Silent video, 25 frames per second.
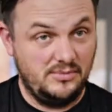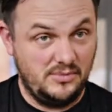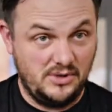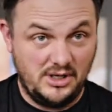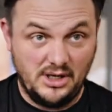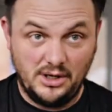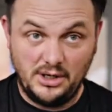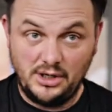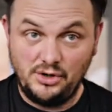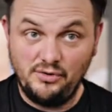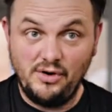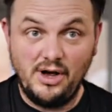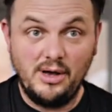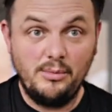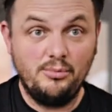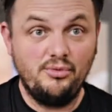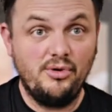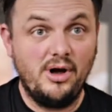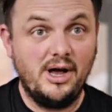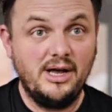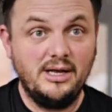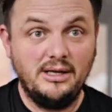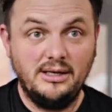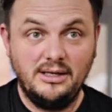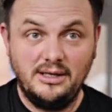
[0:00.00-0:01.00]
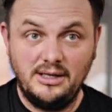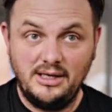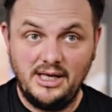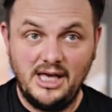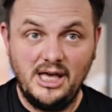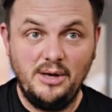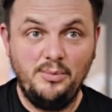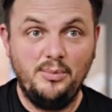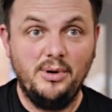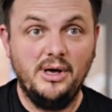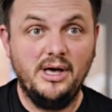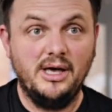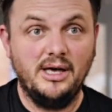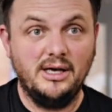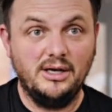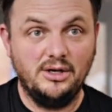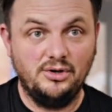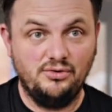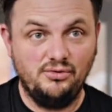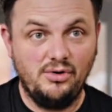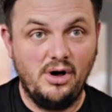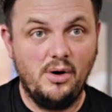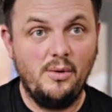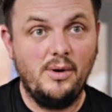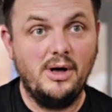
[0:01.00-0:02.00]
Get a great brain, keep it,
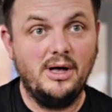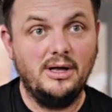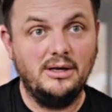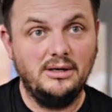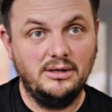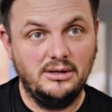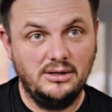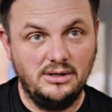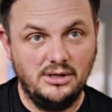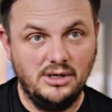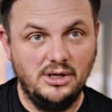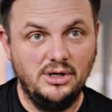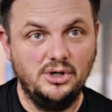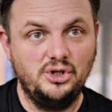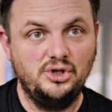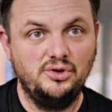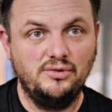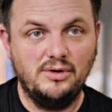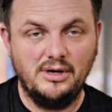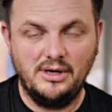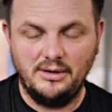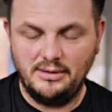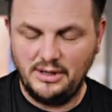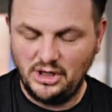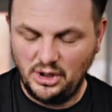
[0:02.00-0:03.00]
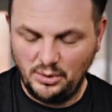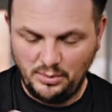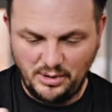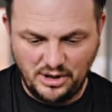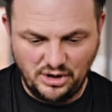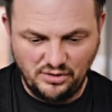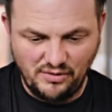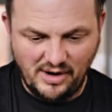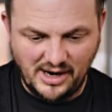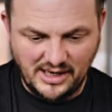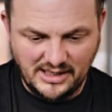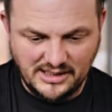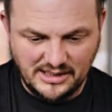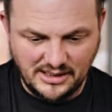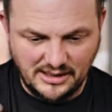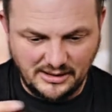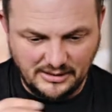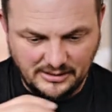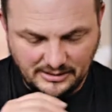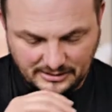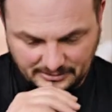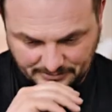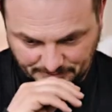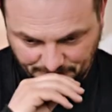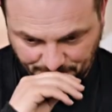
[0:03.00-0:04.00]
grow it, nurture it, it'll be greater.
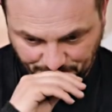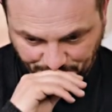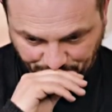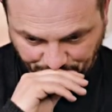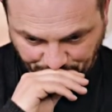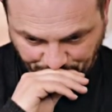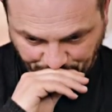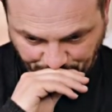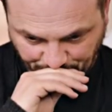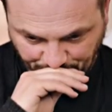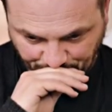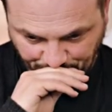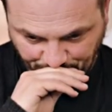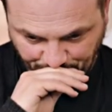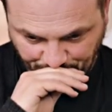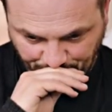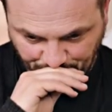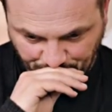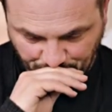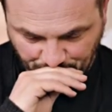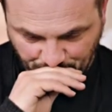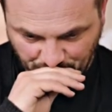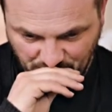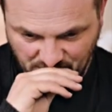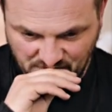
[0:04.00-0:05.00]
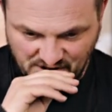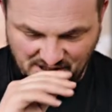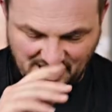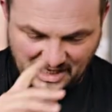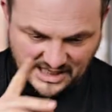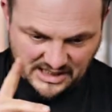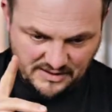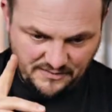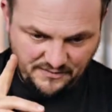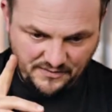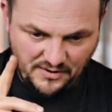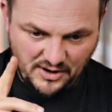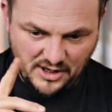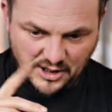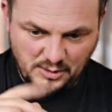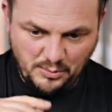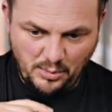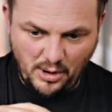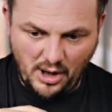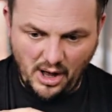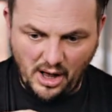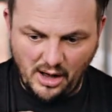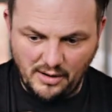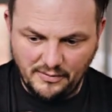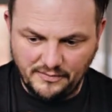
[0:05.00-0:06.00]
So that's the first
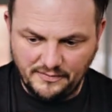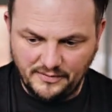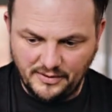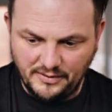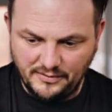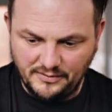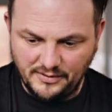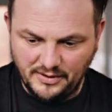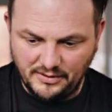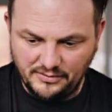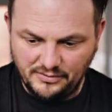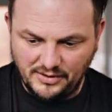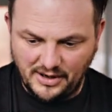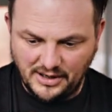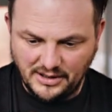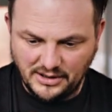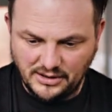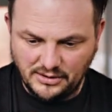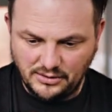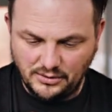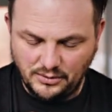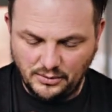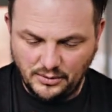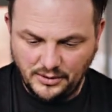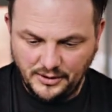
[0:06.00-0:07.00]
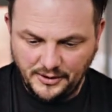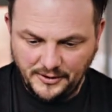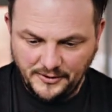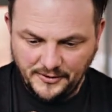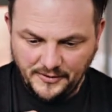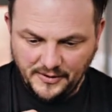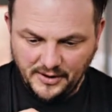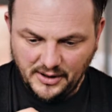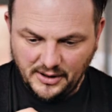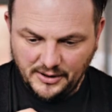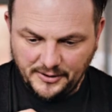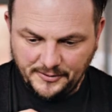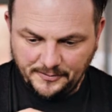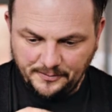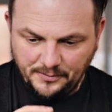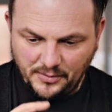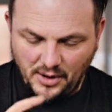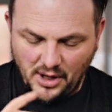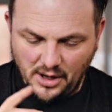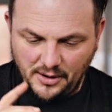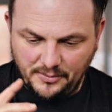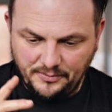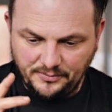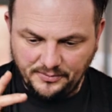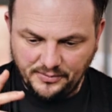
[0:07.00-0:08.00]
part of radical
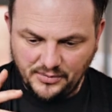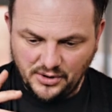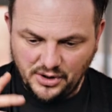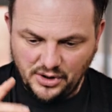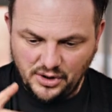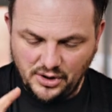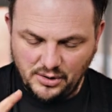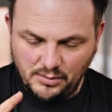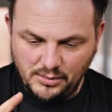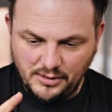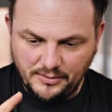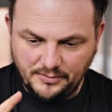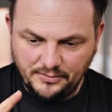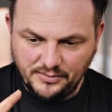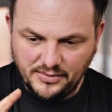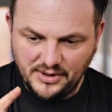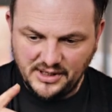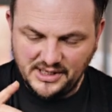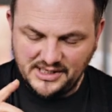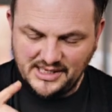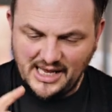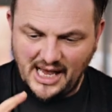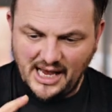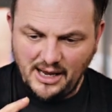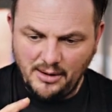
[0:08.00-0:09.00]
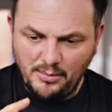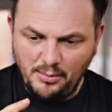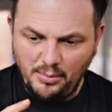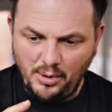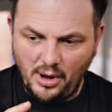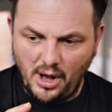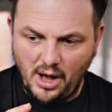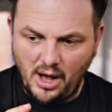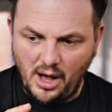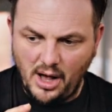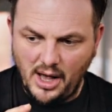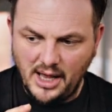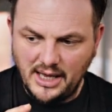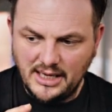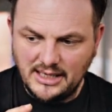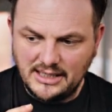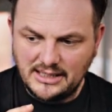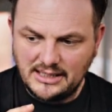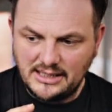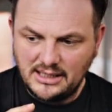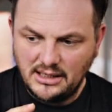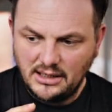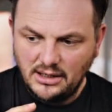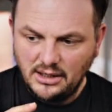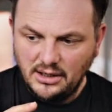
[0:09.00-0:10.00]
human. The second part
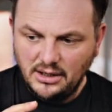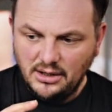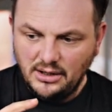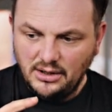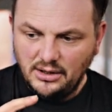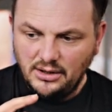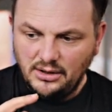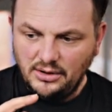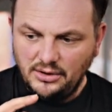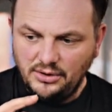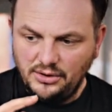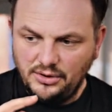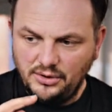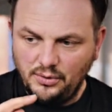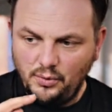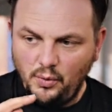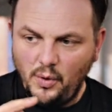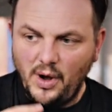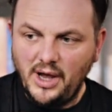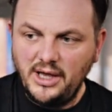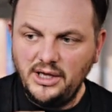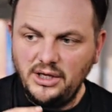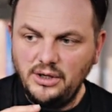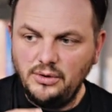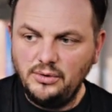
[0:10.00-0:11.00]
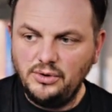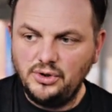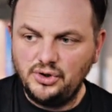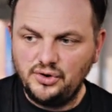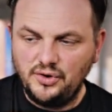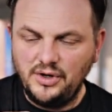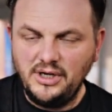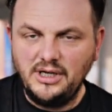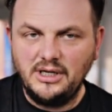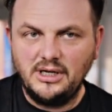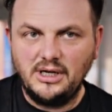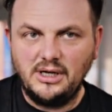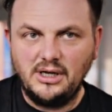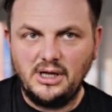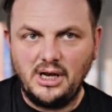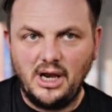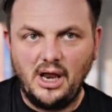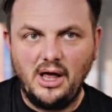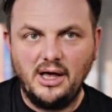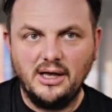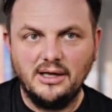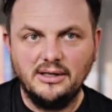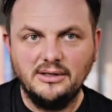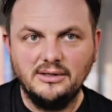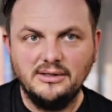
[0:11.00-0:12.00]
is the way you treat
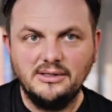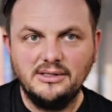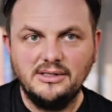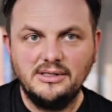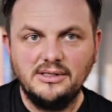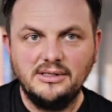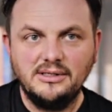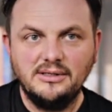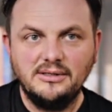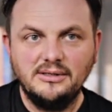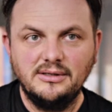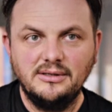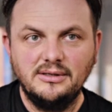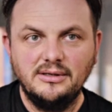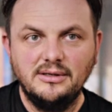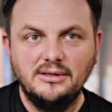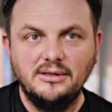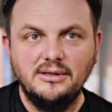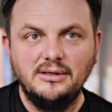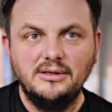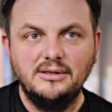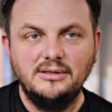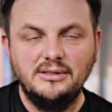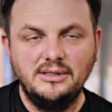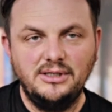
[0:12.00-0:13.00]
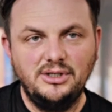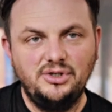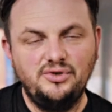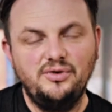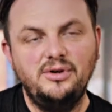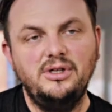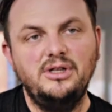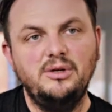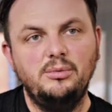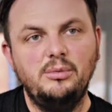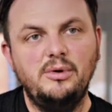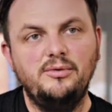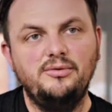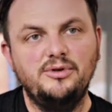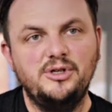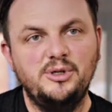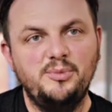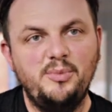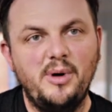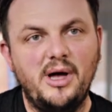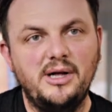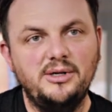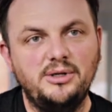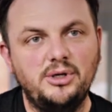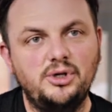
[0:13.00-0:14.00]
clients. So you treat them with
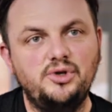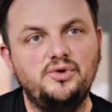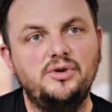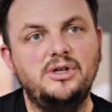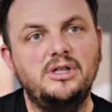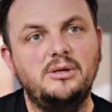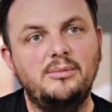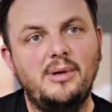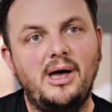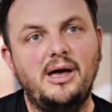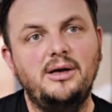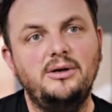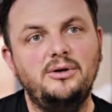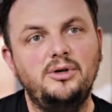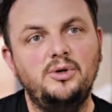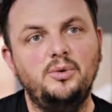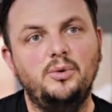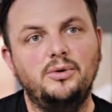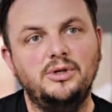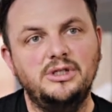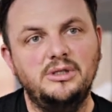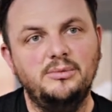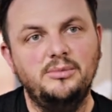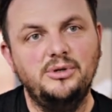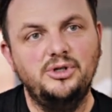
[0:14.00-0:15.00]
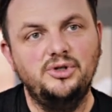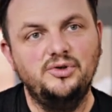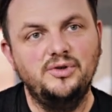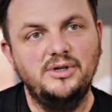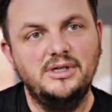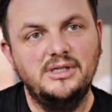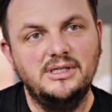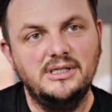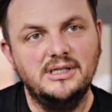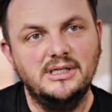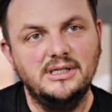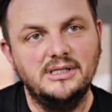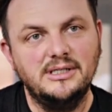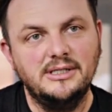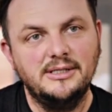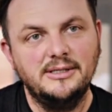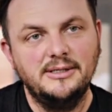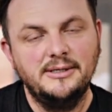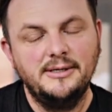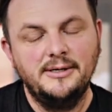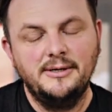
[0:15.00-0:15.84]
respect, you treat them how you'd want to be treated.